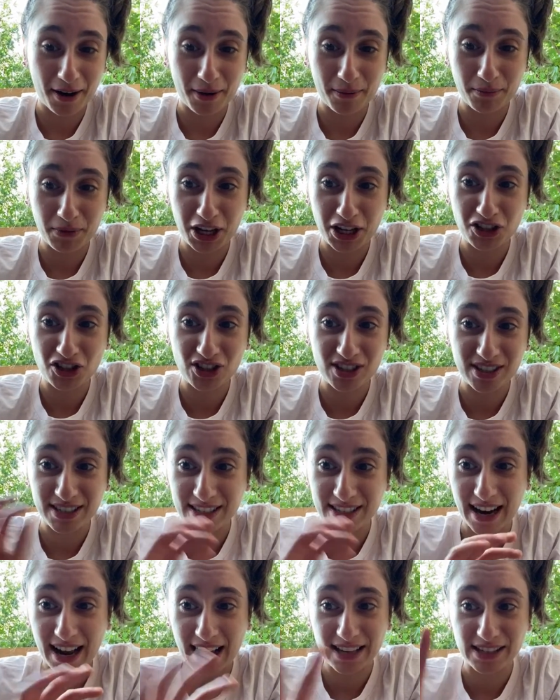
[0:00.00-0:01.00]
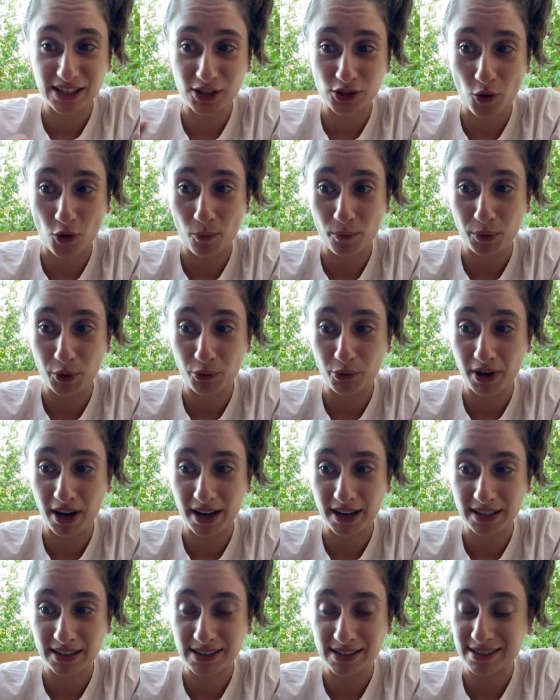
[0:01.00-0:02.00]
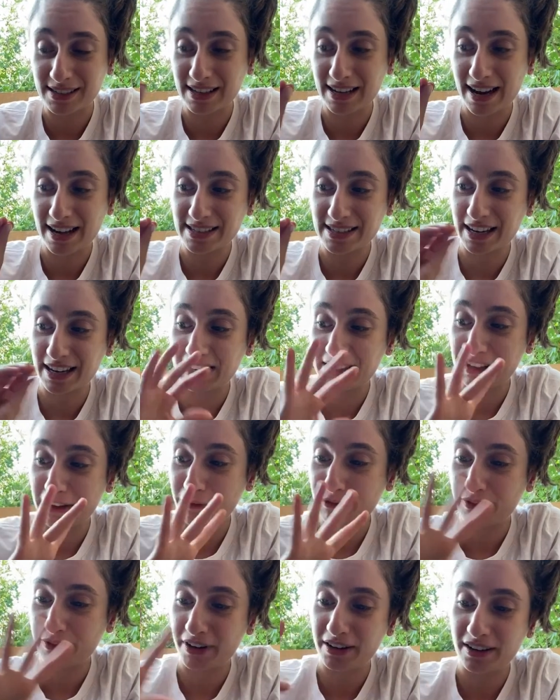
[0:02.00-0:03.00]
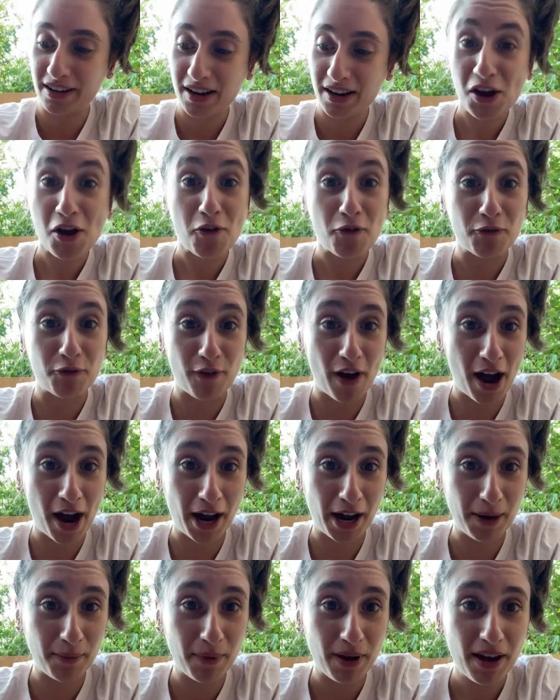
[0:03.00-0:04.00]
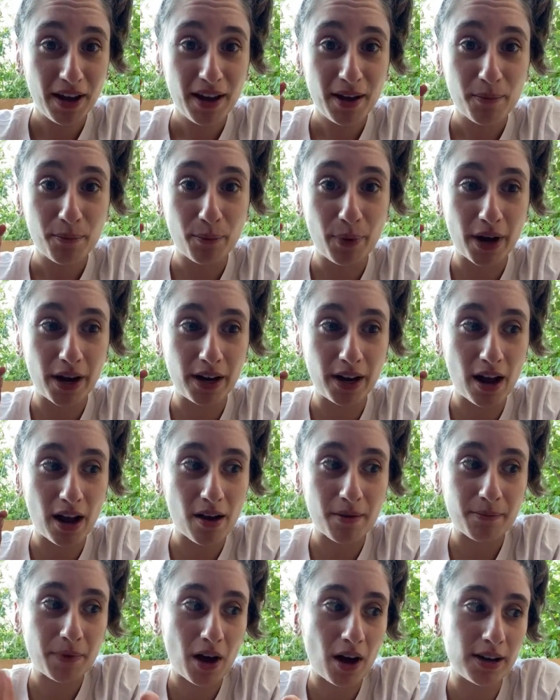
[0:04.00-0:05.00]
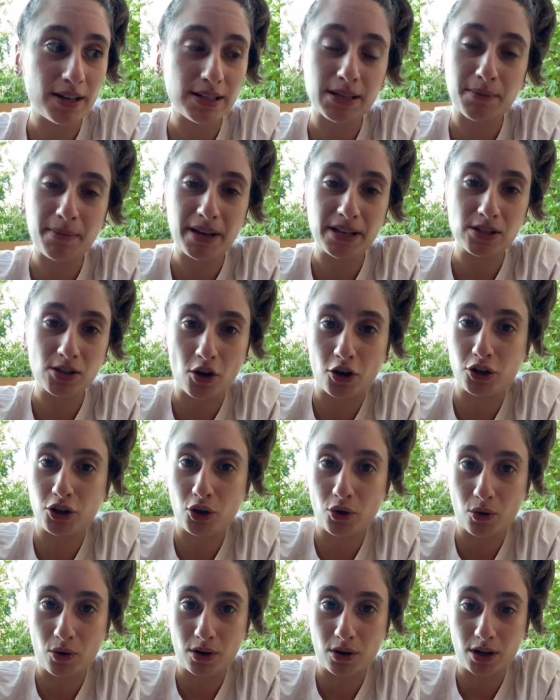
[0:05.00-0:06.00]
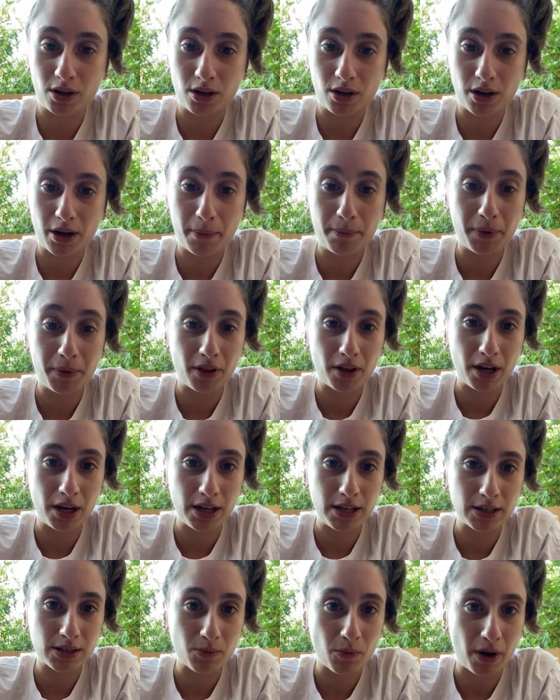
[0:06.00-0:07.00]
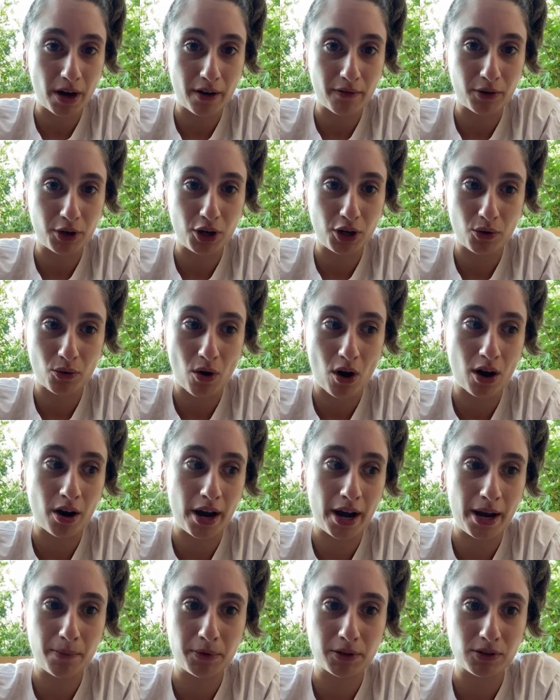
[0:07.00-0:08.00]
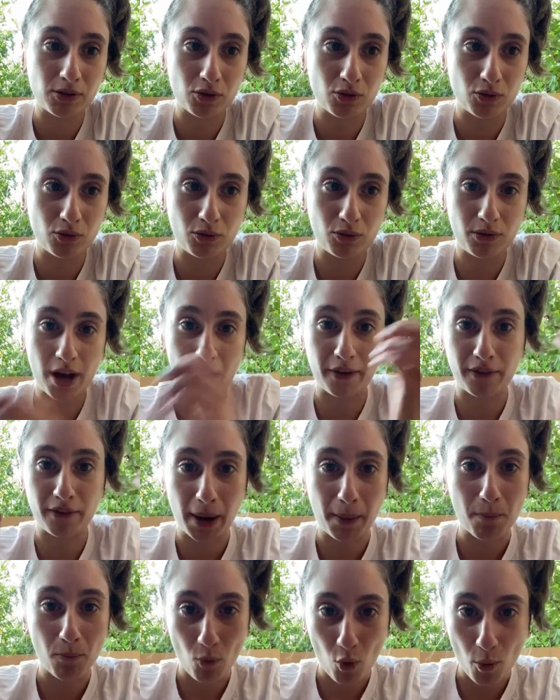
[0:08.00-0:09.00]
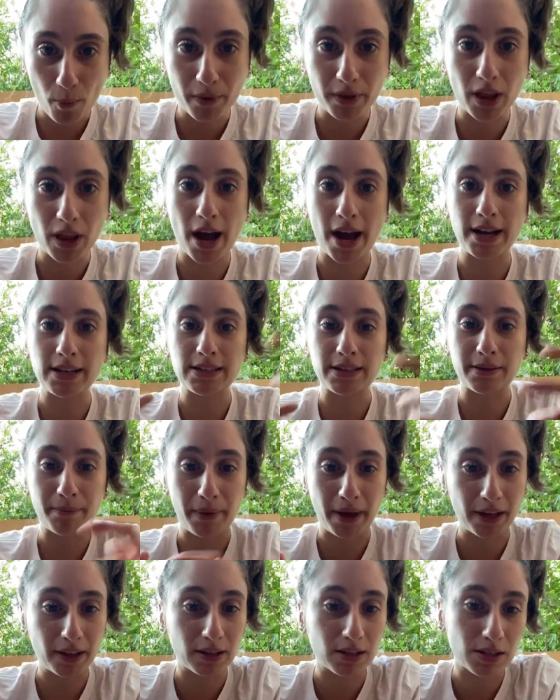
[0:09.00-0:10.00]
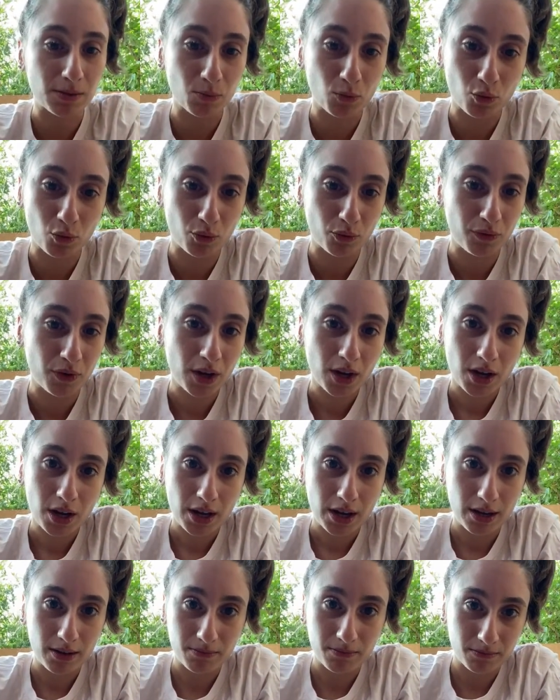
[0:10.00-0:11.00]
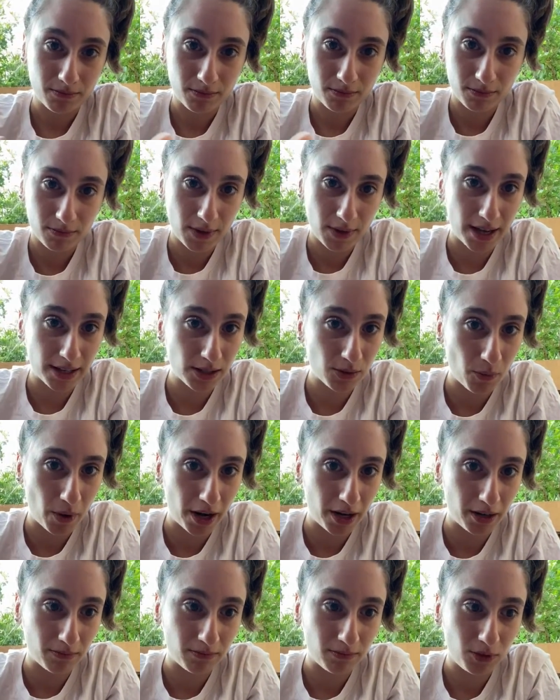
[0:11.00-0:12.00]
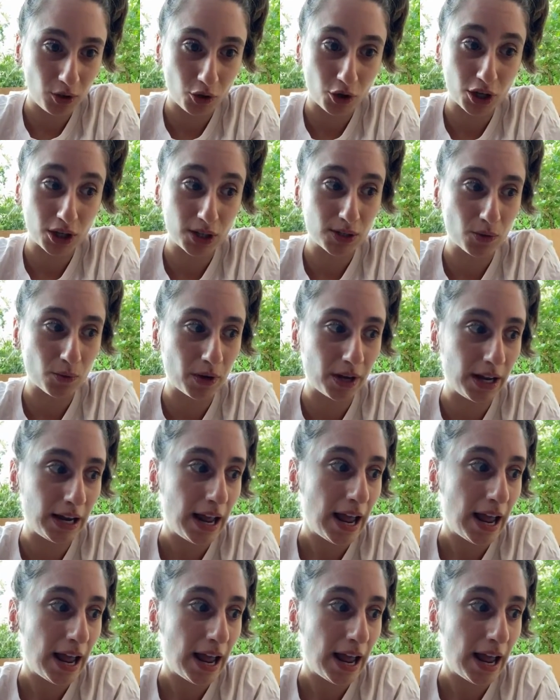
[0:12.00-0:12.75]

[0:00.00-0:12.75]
Each season has its own beauty, and it has like a different vibe. But honestly, based on your abilities, whenever you are able to kind of like mobilize and make this move, that's when you can do it.